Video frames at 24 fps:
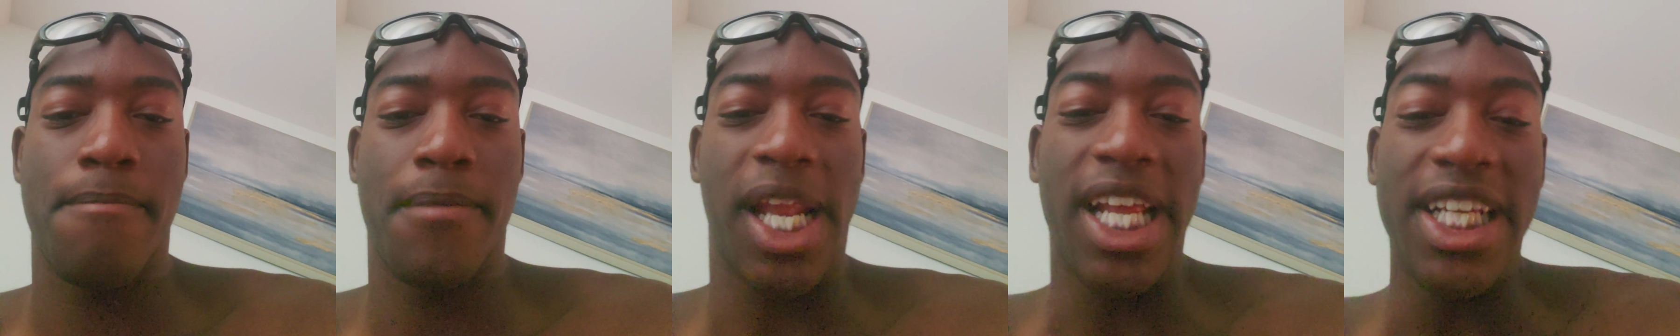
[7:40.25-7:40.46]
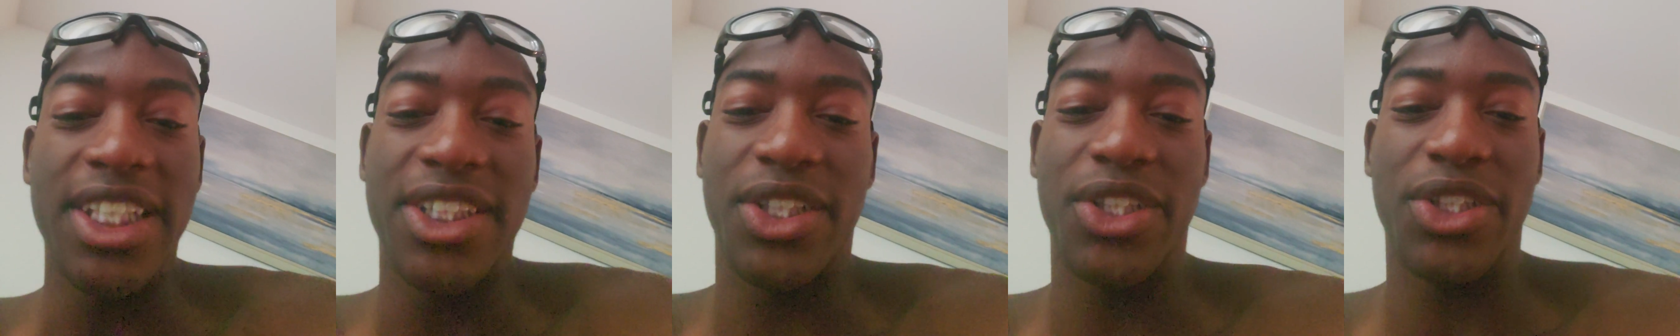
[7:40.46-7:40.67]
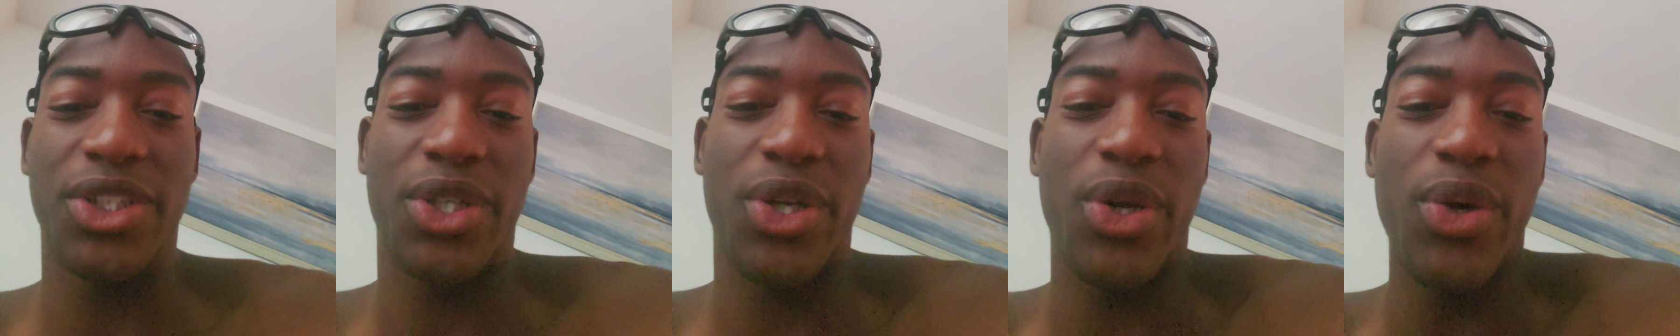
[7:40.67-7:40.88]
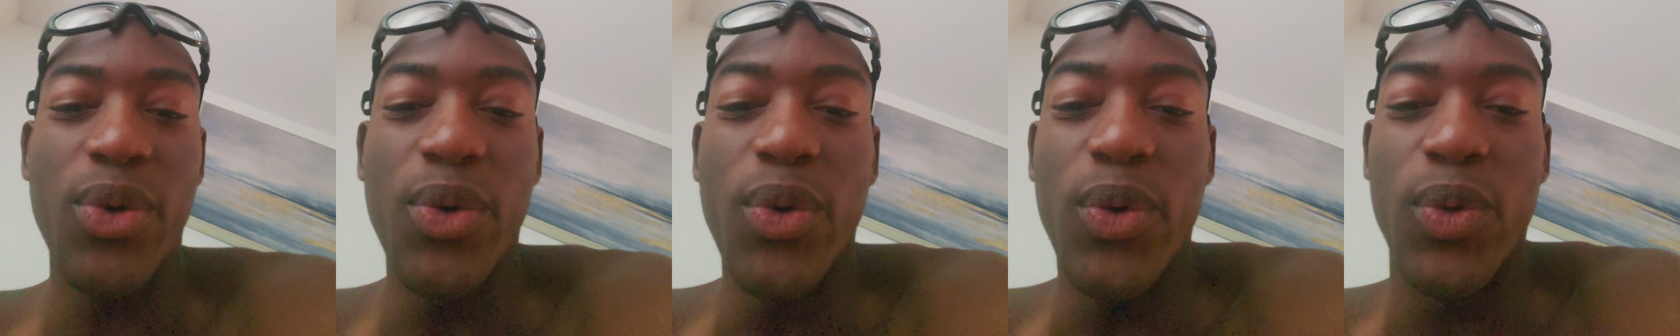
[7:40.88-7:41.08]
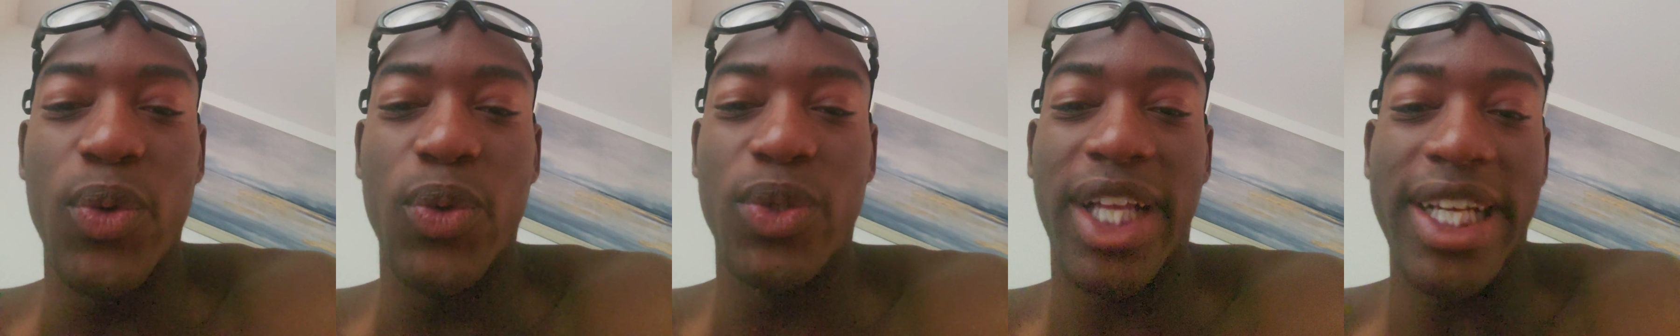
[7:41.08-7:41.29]
That's just
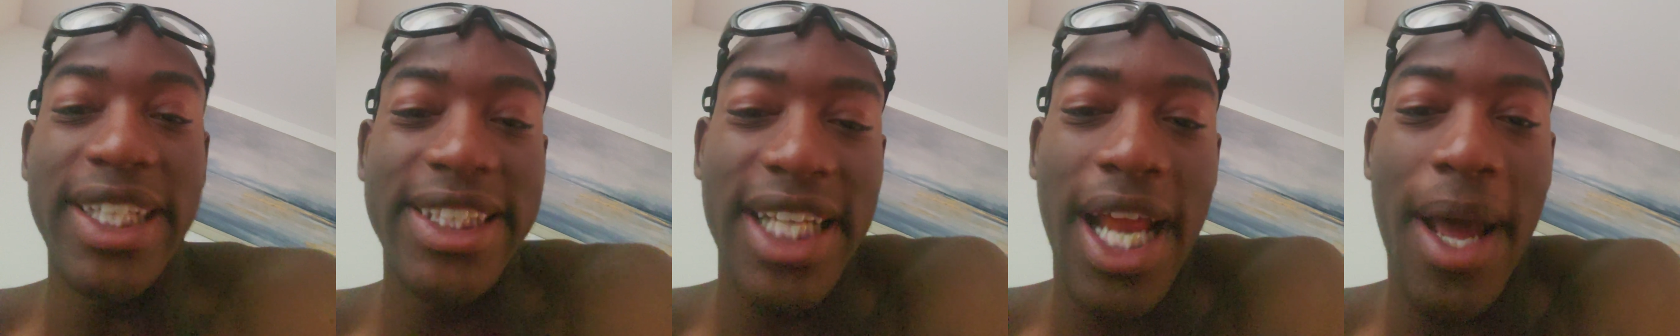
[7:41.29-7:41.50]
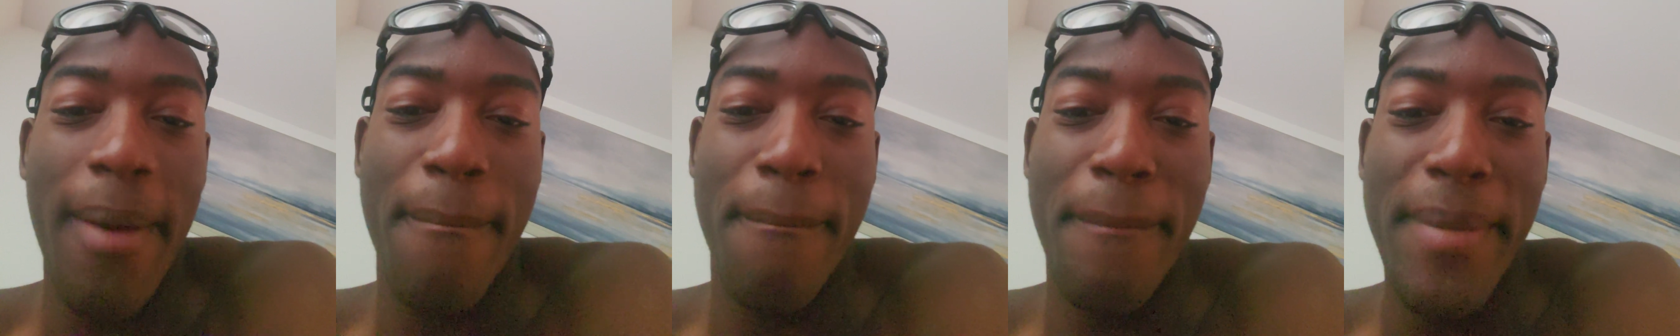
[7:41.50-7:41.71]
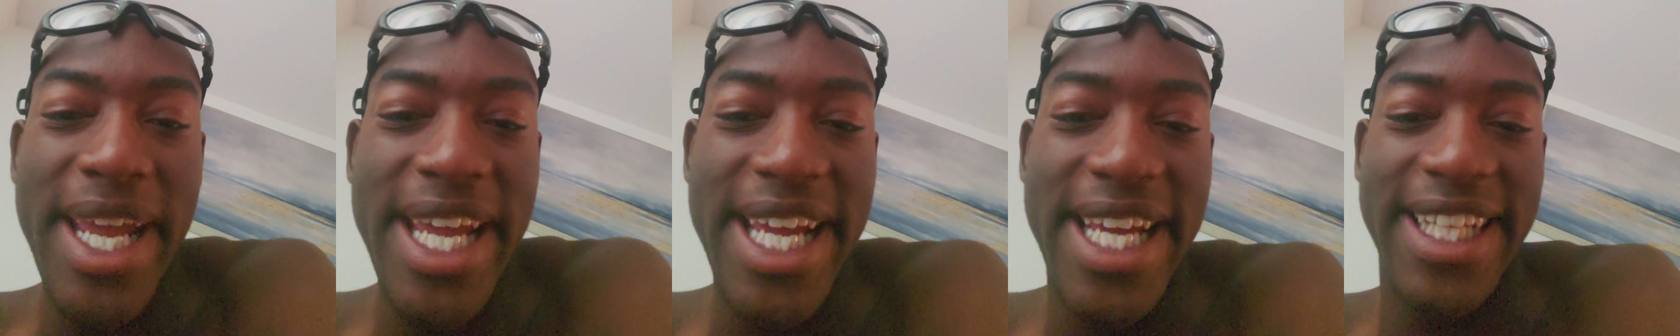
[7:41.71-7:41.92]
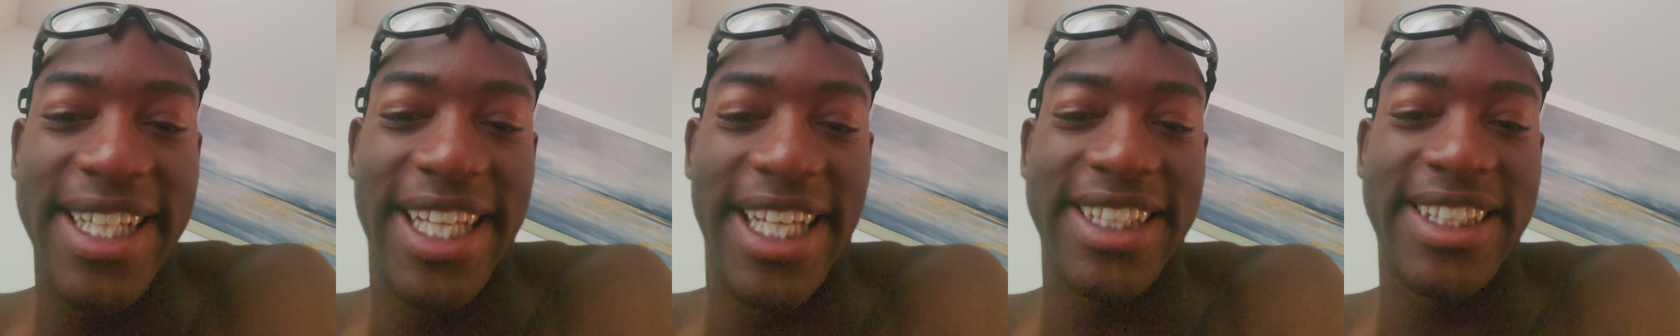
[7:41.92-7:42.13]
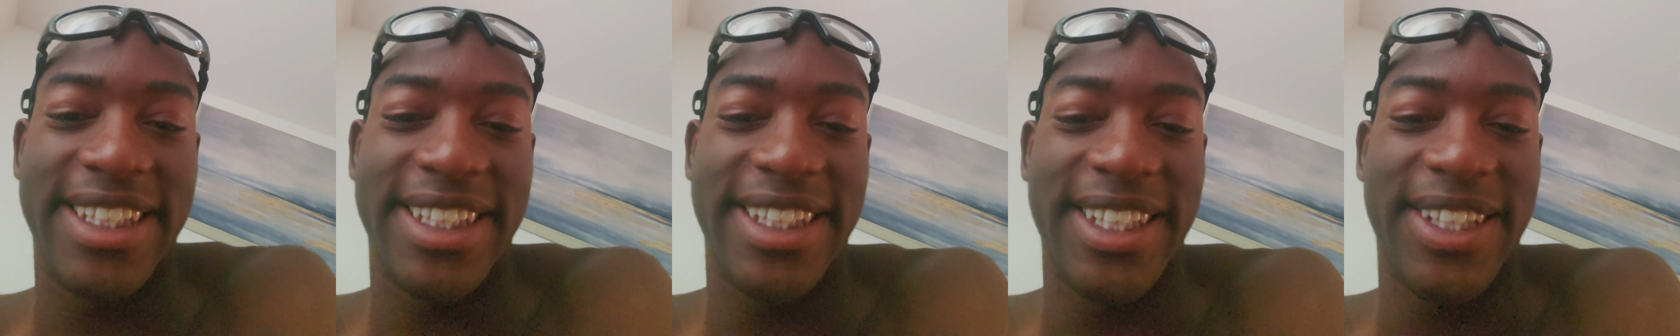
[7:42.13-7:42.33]
you. That's not me.
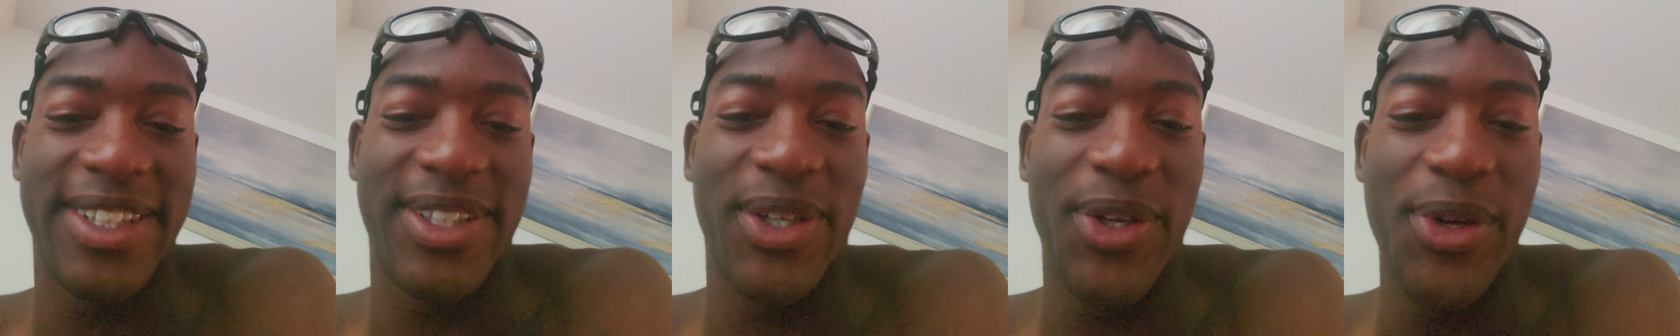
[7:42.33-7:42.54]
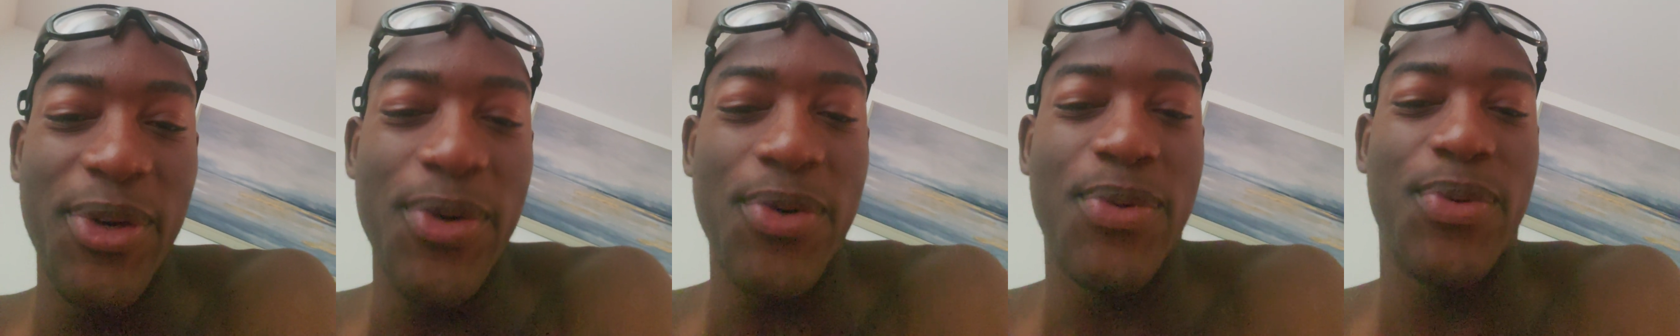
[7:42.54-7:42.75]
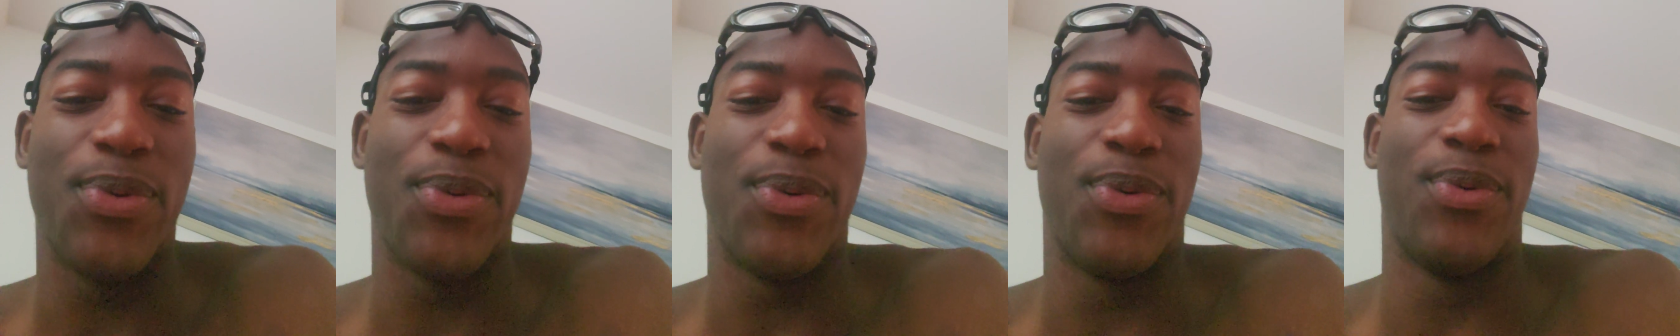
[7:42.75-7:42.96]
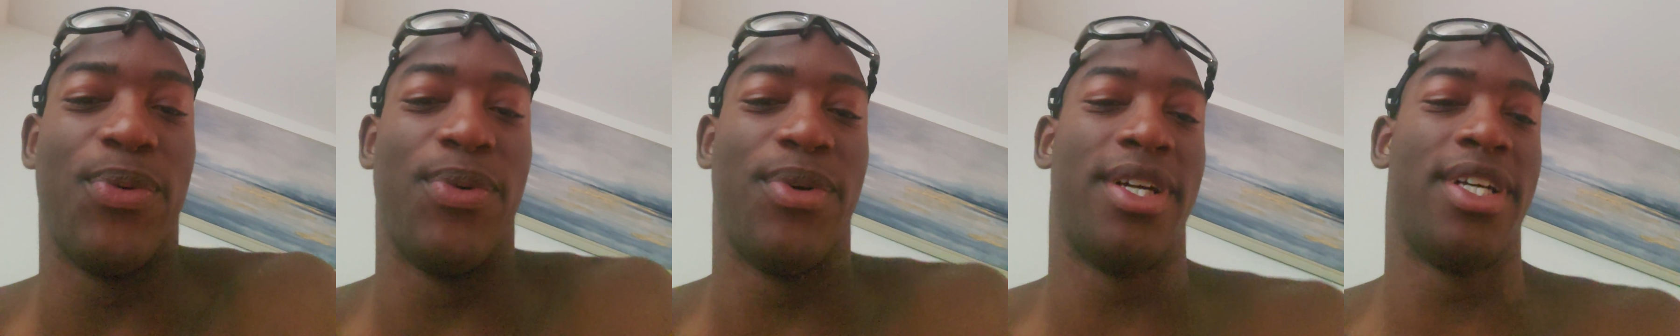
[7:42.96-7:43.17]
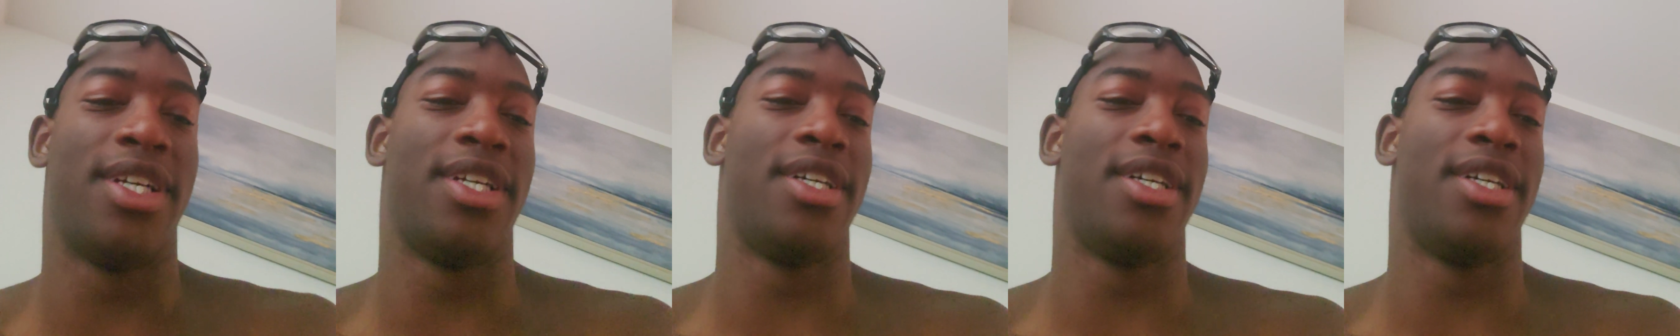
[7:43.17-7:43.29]
That's just you.